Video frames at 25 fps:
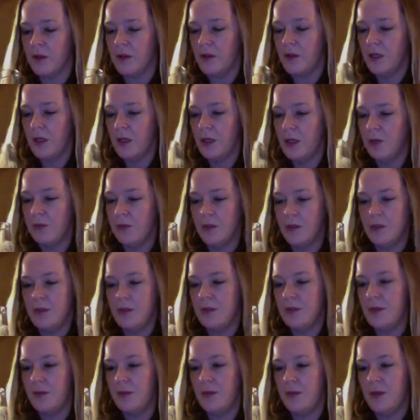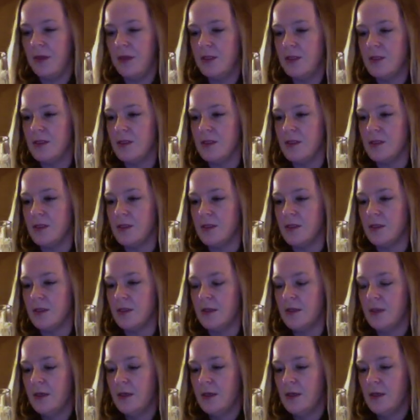I think this. I mean, this is a.